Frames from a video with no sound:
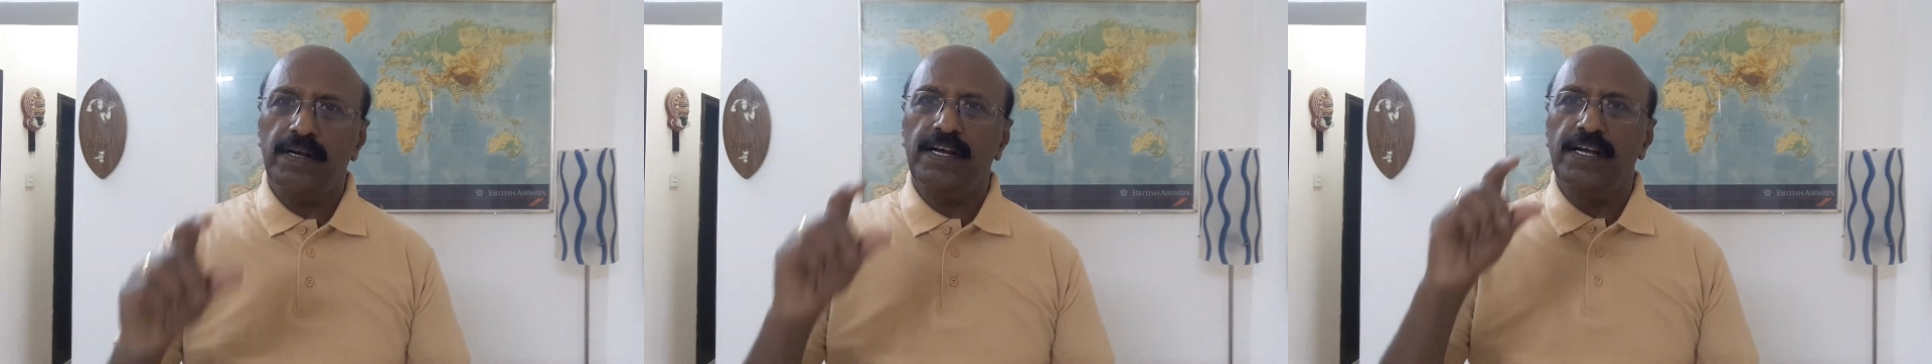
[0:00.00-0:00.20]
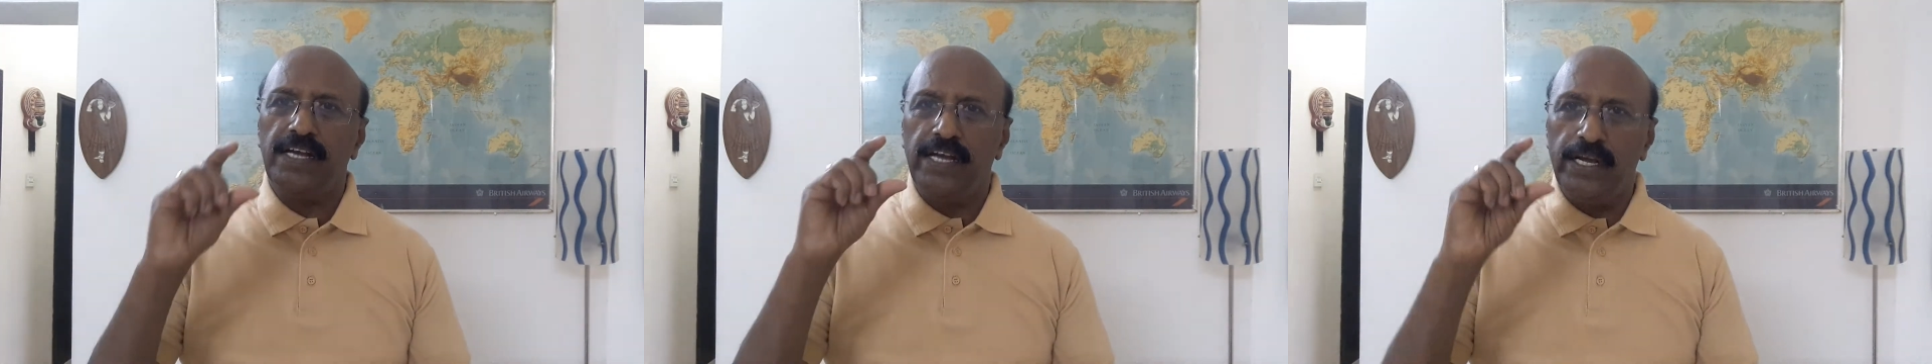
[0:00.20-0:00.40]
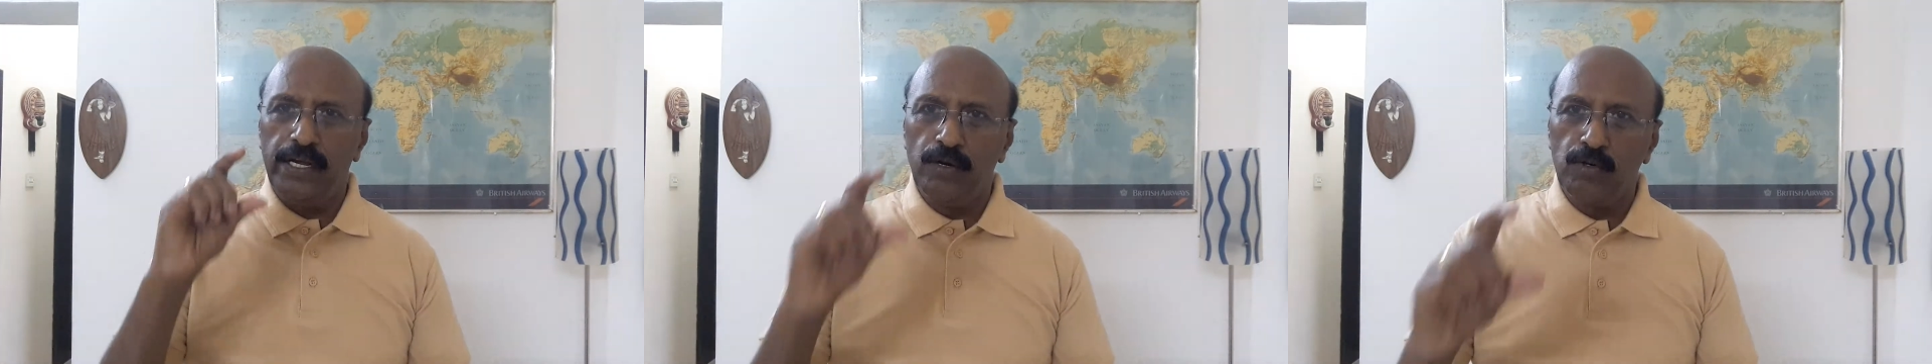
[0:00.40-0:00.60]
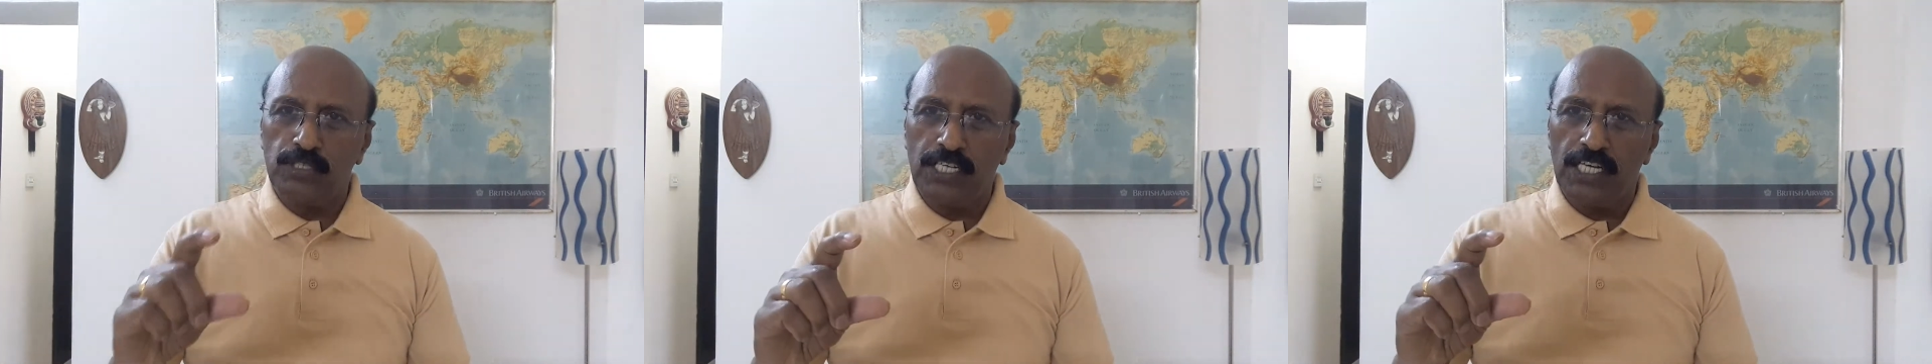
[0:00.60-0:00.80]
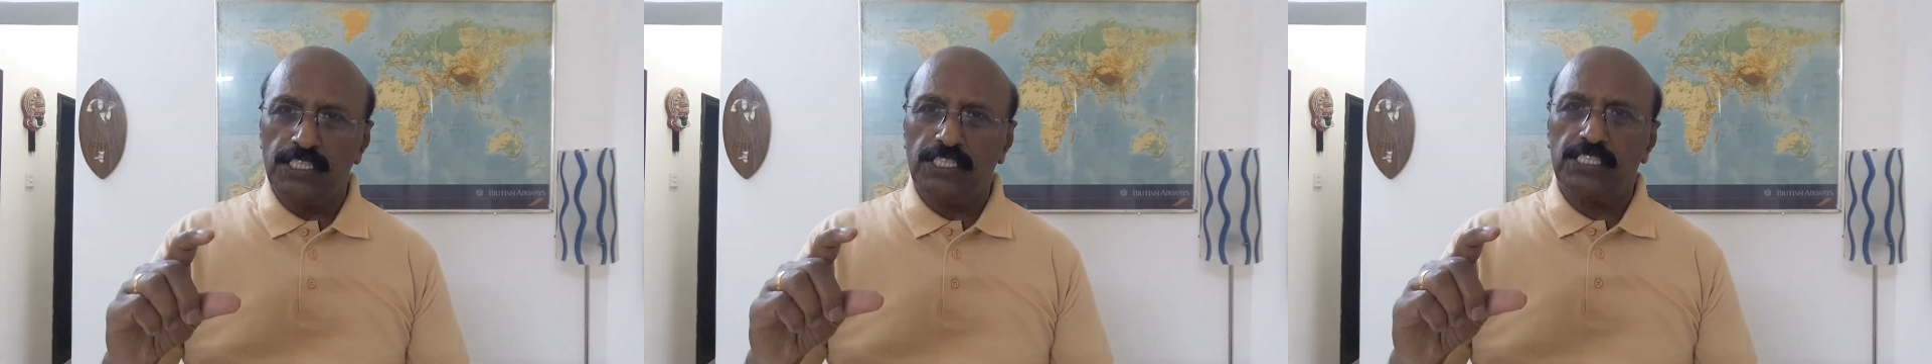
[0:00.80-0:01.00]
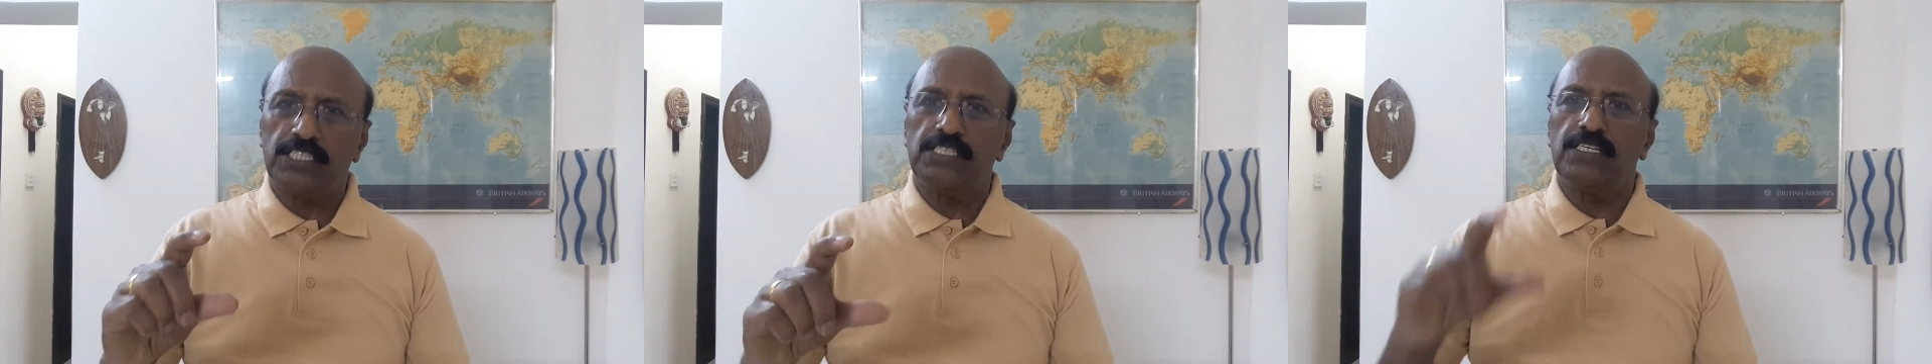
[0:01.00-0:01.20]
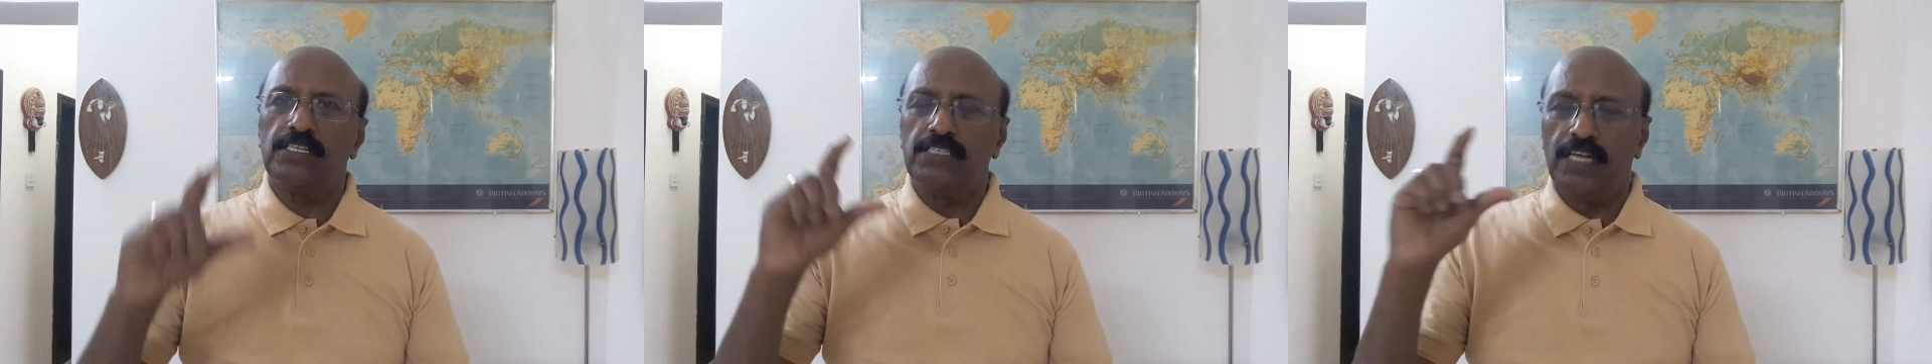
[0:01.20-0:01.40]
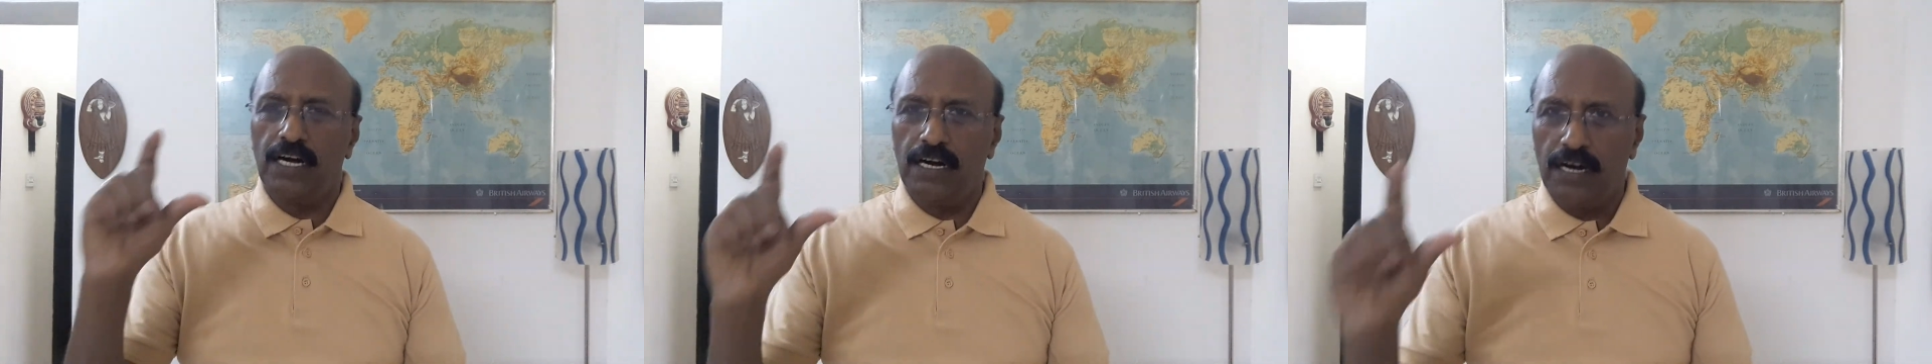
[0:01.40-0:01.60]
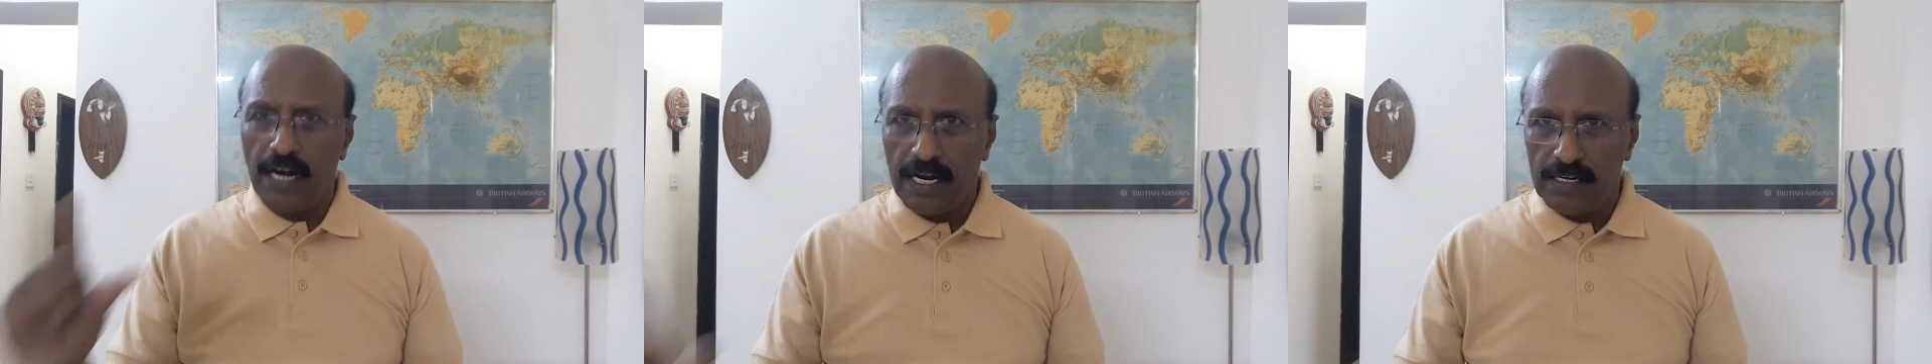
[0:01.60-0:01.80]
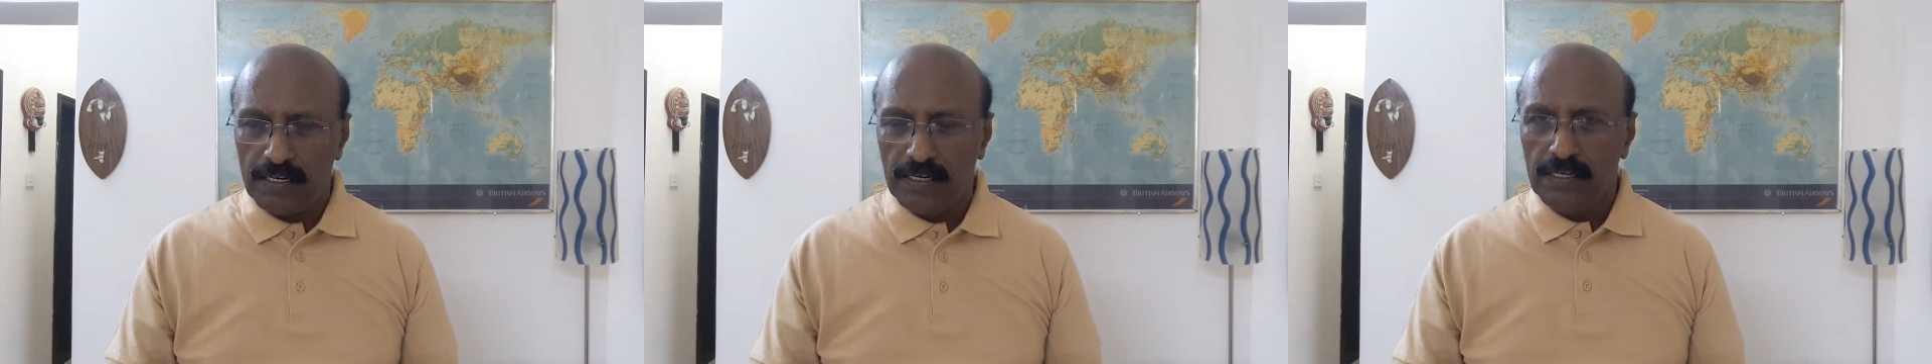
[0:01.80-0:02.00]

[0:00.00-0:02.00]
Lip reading: He uses the